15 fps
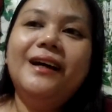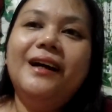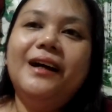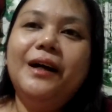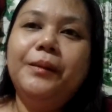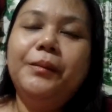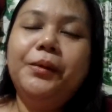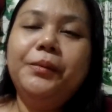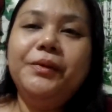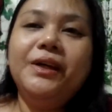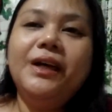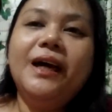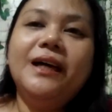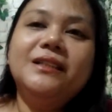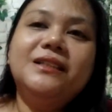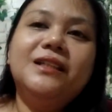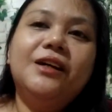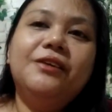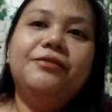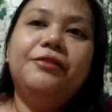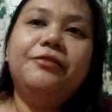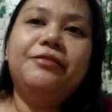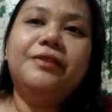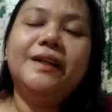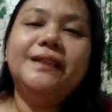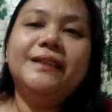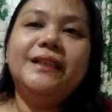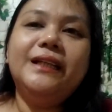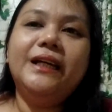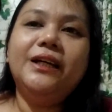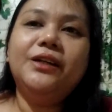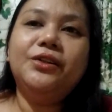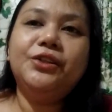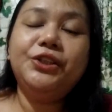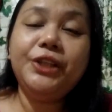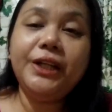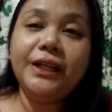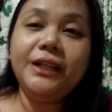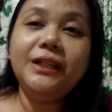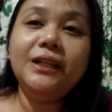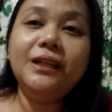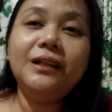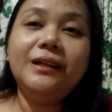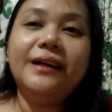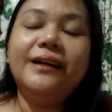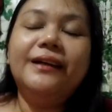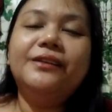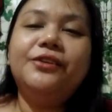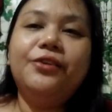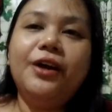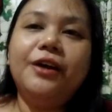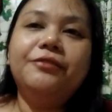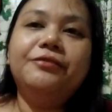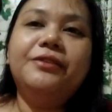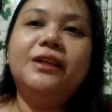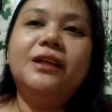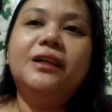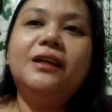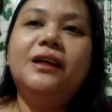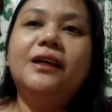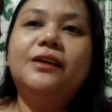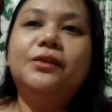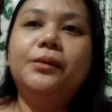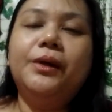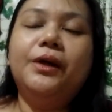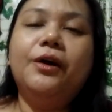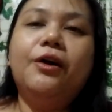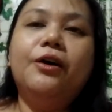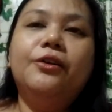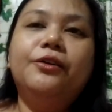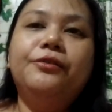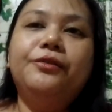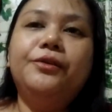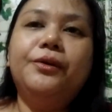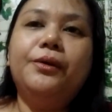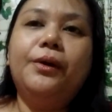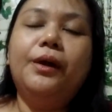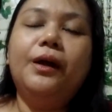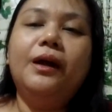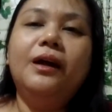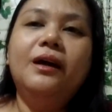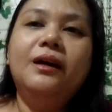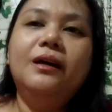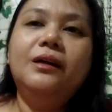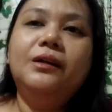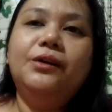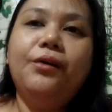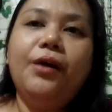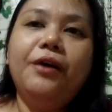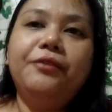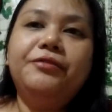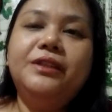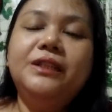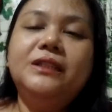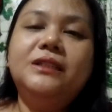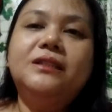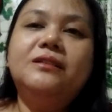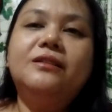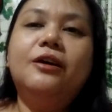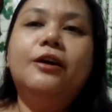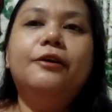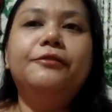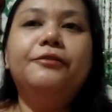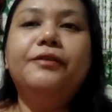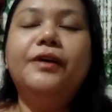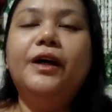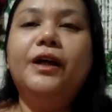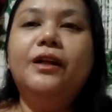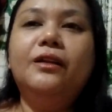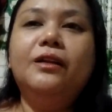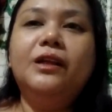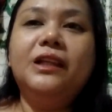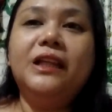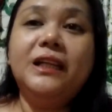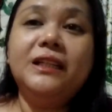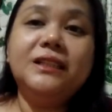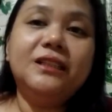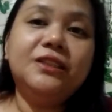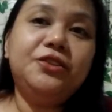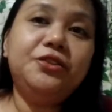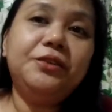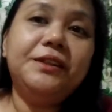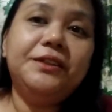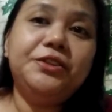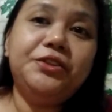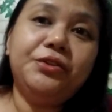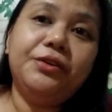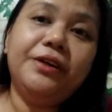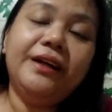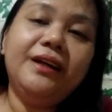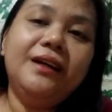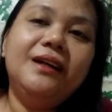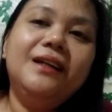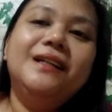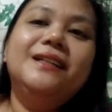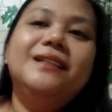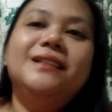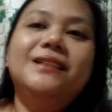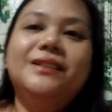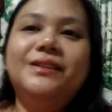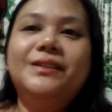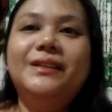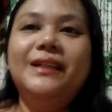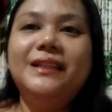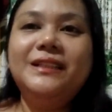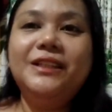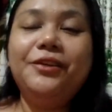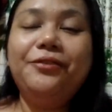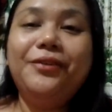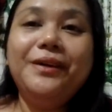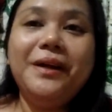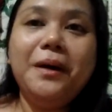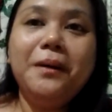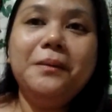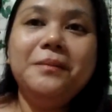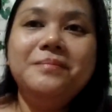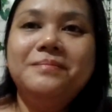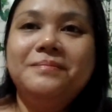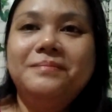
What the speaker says: I hope you guys have a fun day crocheting and crafting and doing all of your crafty stuff and the things that you enjoy. So that's it for now.